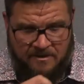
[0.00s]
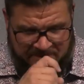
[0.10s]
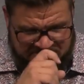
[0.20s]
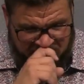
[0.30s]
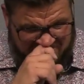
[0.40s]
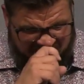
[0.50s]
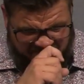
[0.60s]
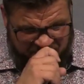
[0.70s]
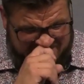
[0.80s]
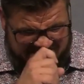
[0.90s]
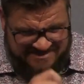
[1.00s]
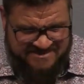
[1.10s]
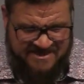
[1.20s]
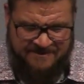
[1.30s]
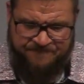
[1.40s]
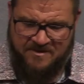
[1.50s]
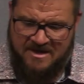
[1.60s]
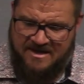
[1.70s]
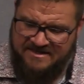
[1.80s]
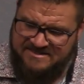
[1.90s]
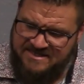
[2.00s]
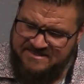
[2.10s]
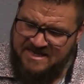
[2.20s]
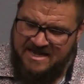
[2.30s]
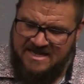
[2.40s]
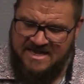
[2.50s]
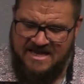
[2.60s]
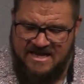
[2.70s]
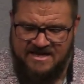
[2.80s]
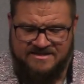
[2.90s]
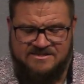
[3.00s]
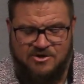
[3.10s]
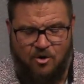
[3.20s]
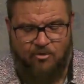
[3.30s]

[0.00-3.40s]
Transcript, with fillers: Let's look at verse 16. It says, He is no